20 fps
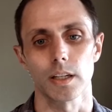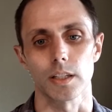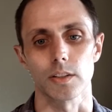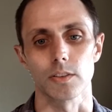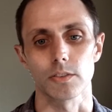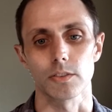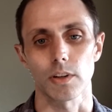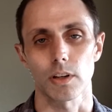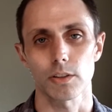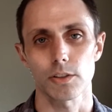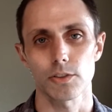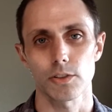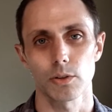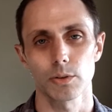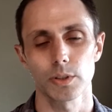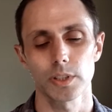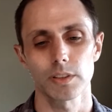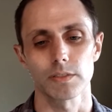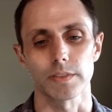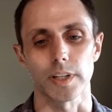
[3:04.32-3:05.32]
Installers are
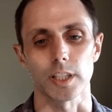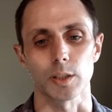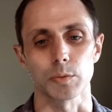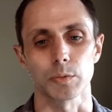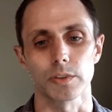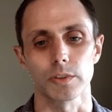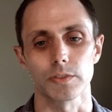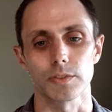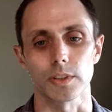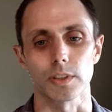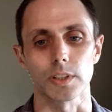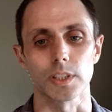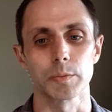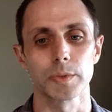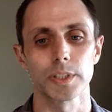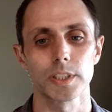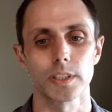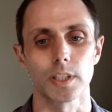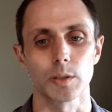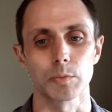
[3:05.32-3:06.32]
only available for a
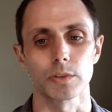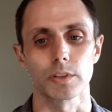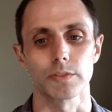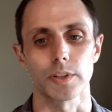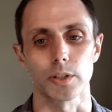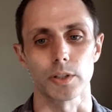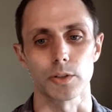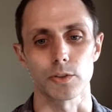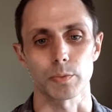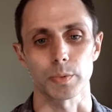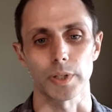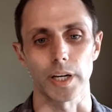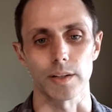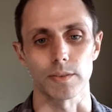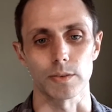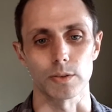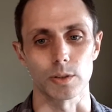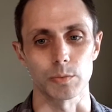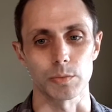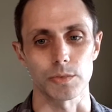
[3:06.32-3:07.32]
limited number of host
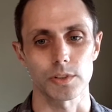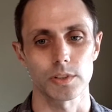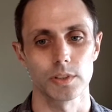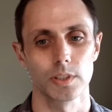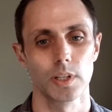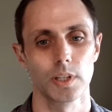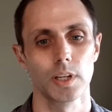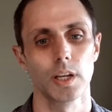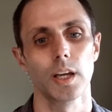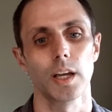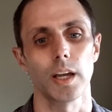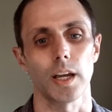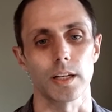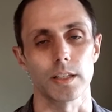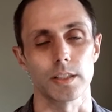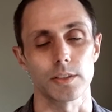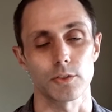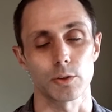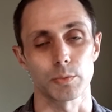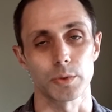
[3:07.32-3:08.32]
platforms
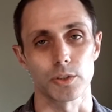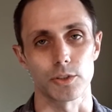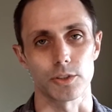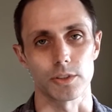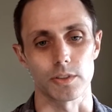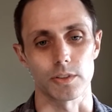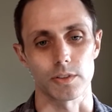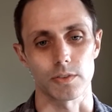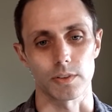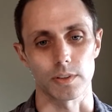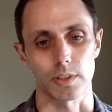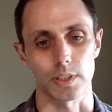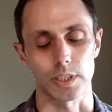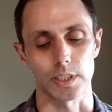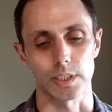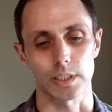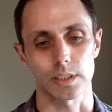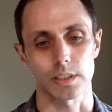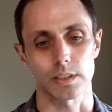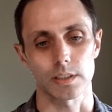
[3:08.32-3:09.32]
and distributions for
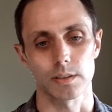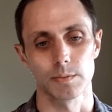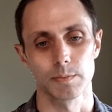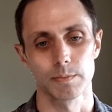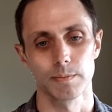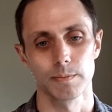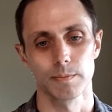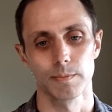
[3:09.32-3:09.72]
Linux.